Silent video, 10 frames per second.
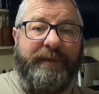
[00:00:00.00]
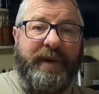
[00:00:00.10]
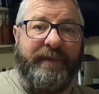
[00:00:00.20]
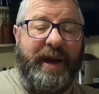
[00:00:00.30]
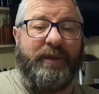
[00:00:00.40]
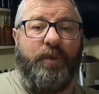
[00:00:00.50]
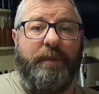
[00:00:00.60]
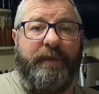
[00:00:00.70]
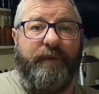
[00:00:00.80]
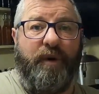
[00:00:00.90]
I've never had
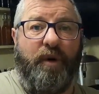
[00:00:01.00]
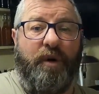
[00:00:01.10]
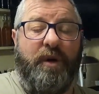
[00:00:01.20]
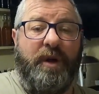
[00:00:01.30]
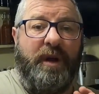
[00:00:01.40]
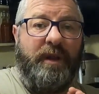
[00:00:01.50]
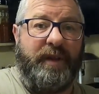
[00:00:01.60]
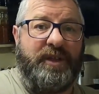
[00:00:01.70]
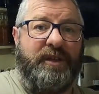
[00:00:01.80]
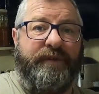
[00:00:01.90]
one before.
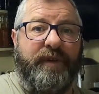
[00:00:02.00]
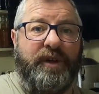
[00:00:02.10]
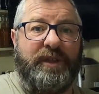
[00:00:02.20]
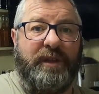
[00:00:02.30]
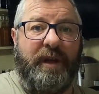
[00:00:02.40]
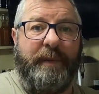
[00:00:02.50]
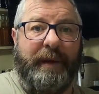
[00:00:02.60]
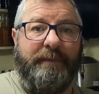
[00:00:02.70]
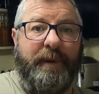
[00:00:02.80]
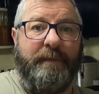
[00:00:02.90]
This is the first
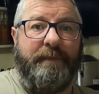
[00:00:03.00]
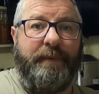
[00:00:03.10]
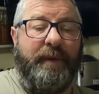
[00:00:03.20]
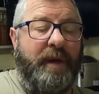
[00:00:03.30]
hand pump,